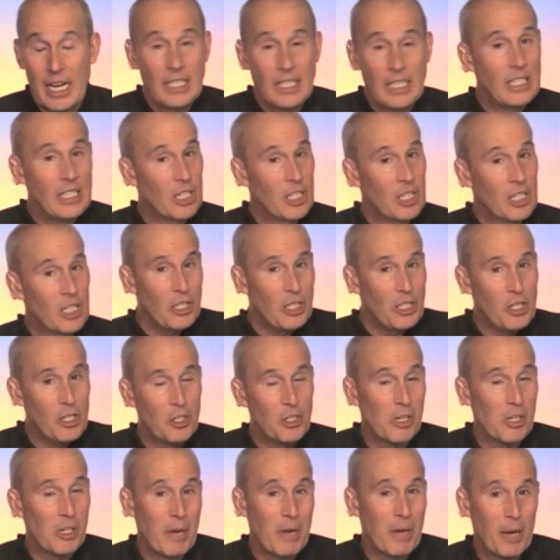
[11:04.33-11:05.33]
The good
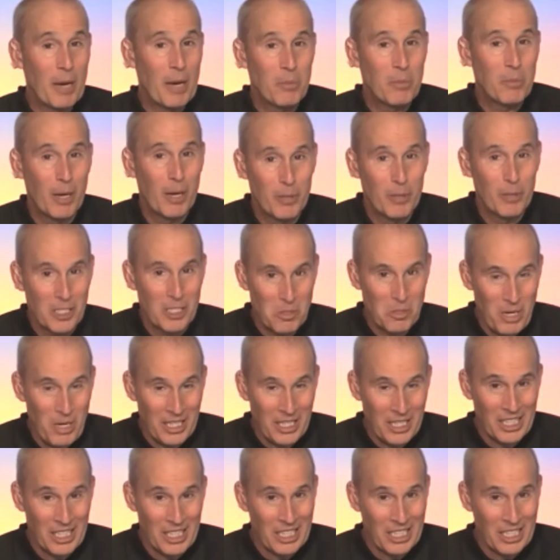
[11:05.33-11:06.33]
news about public
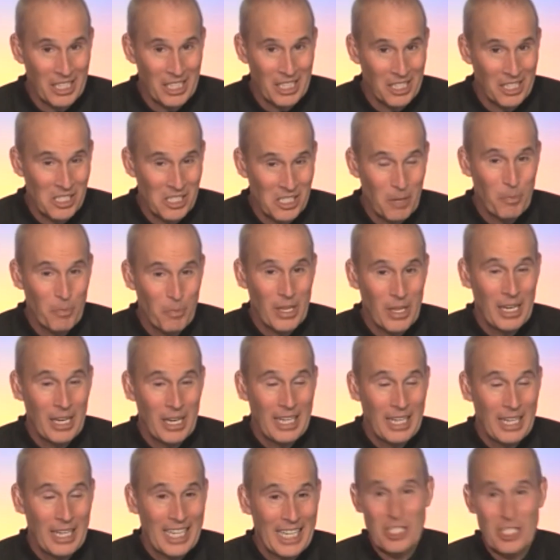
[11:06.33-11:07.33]
speaking is
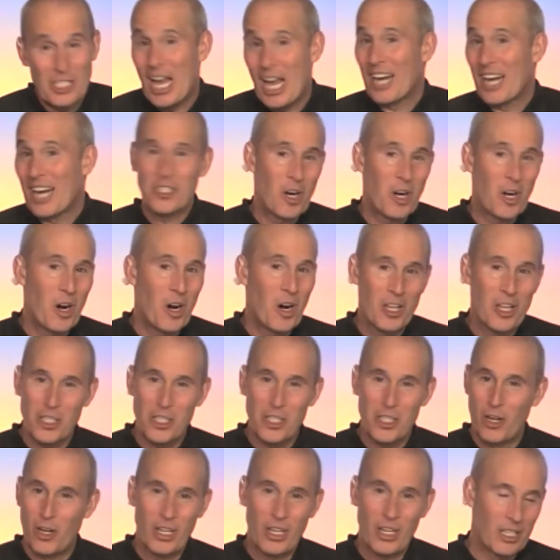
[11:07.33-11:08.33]
it's not as hard as
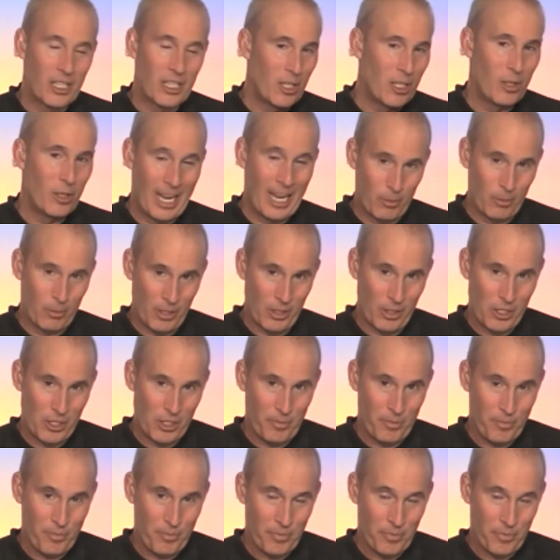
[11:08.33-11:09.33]
learning a new language.
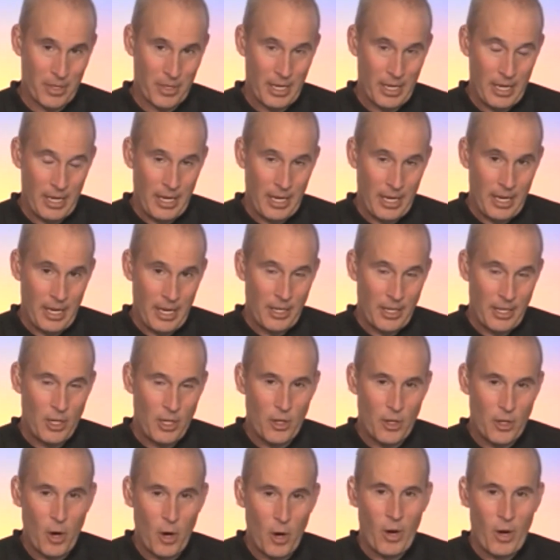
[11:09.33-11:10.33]
You
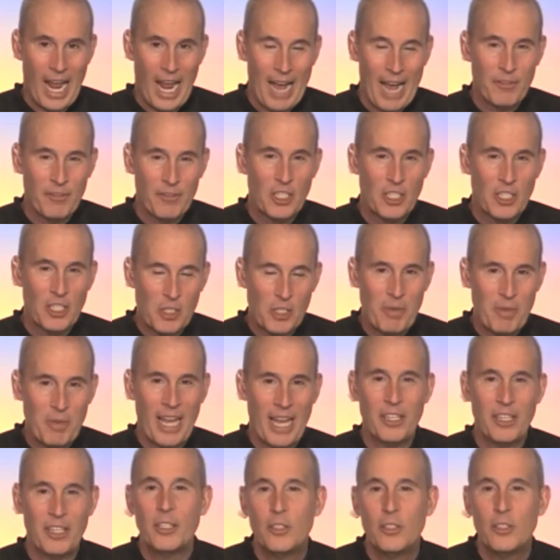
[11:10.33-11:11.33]
don't have to
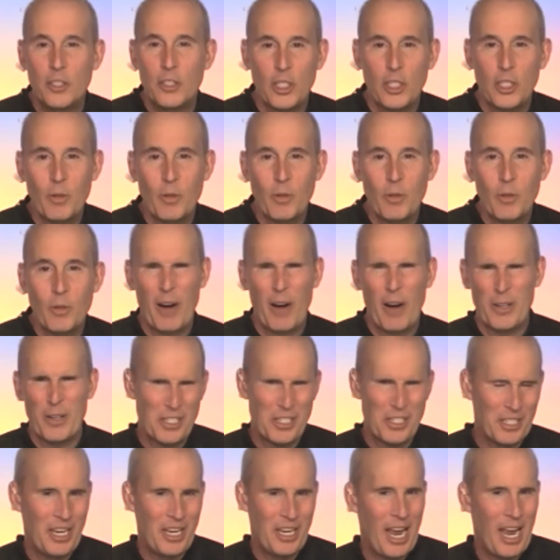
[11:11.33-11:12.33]
spend 2 hours
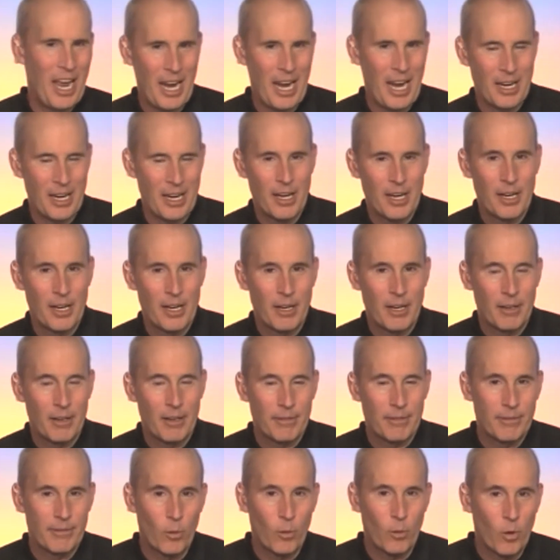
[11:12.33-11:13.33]
a day
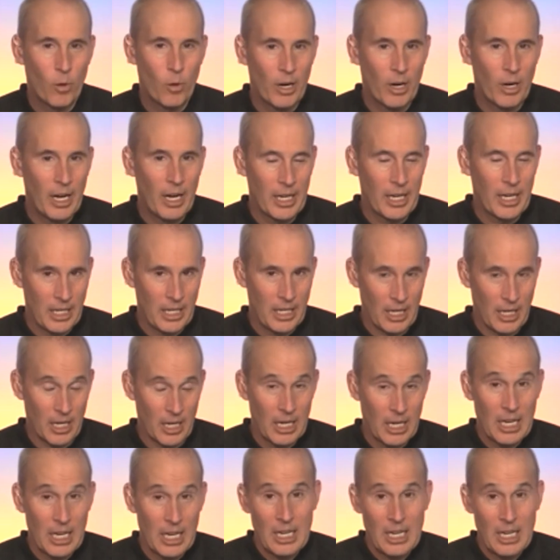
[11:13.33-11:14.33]
for a year.
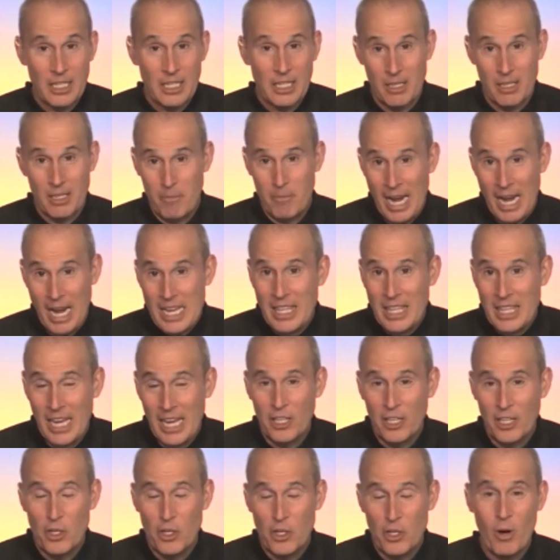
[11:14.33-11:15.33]
The main
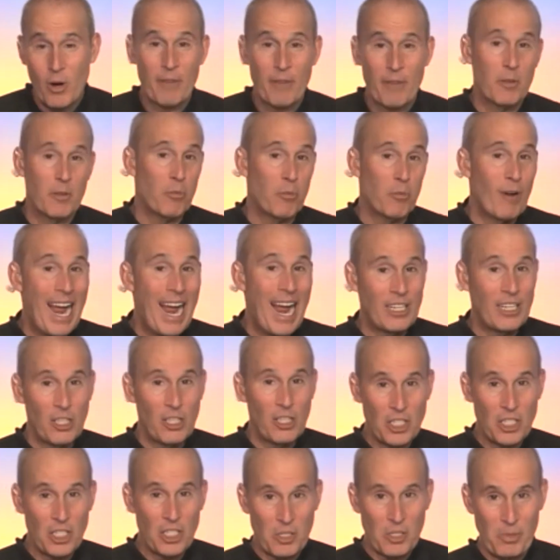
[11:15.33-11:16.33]
thing is you have to
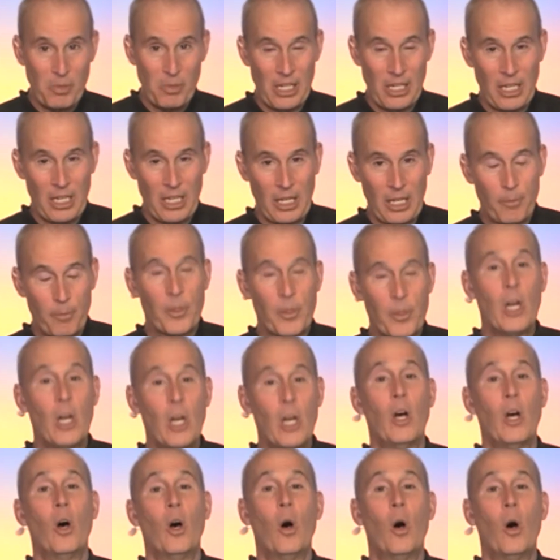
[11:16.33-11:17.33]
practice speaking
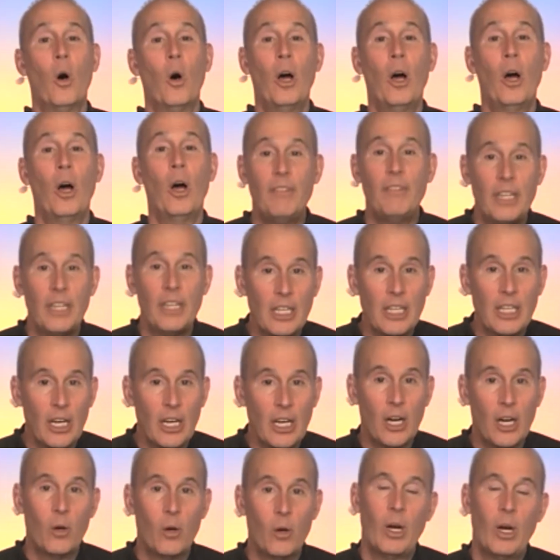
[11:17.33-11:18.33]
on
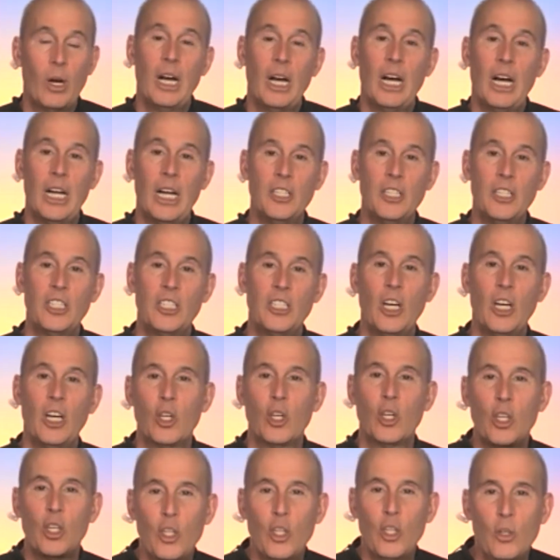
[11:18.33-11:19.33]
video until
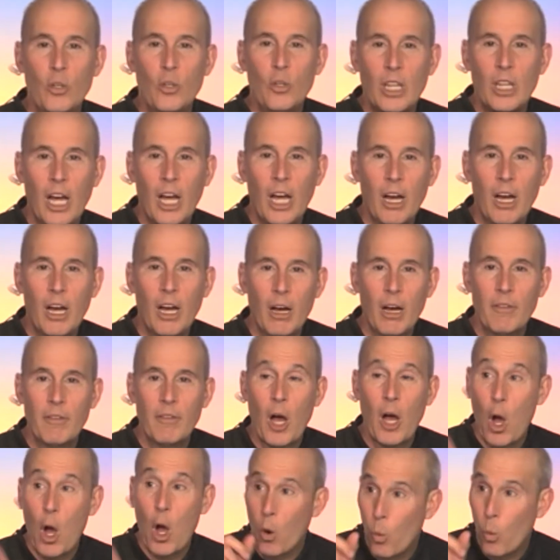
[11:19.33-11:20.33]
you love
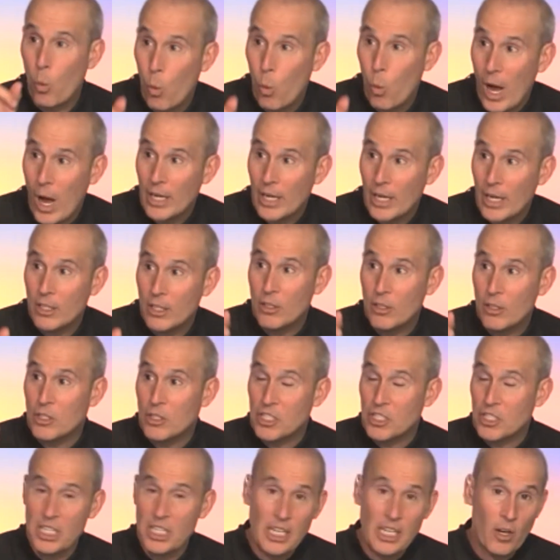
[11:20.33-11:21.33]
what you
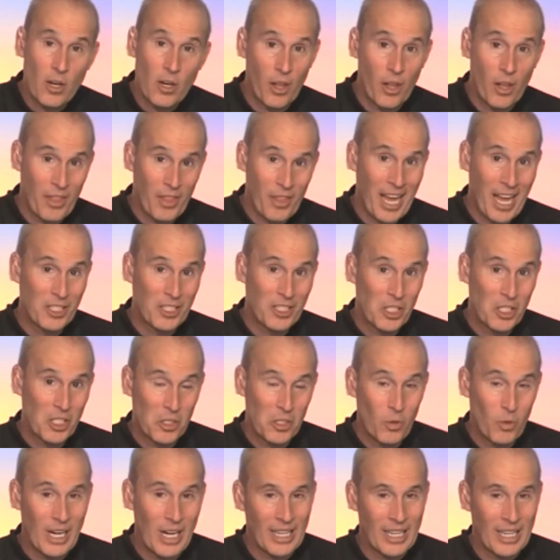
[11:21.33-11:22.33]
see on that
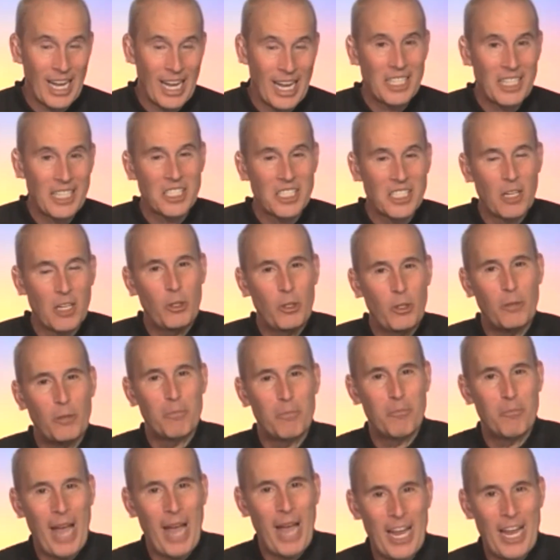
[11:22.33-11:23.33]
screen. That's the real
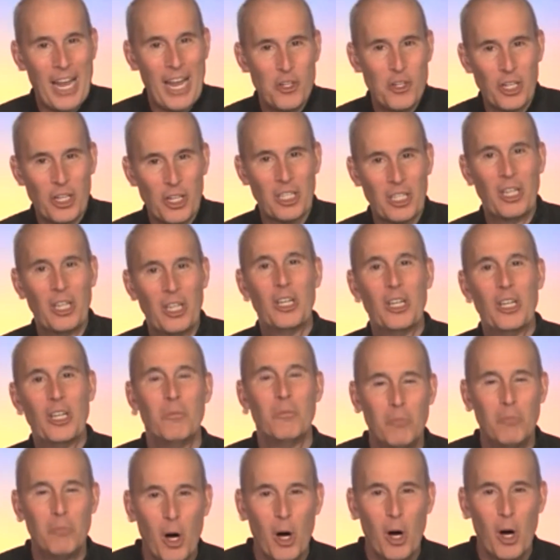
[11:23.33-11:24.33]
magic
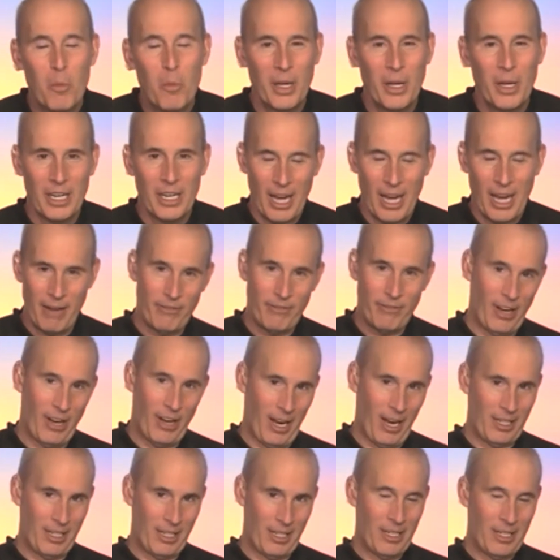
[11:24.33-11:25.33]
moment, I
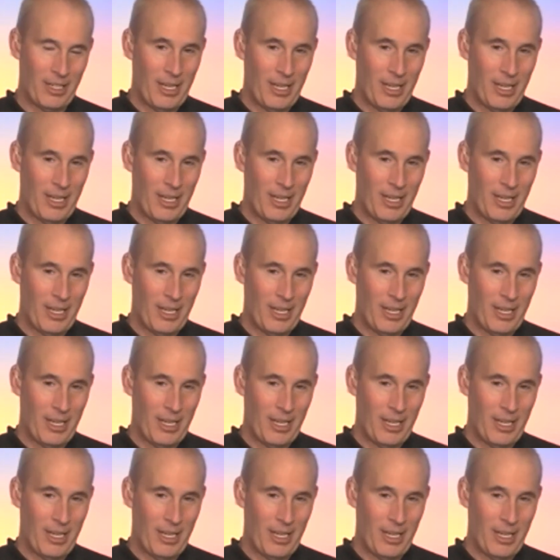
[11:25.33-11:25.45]
find.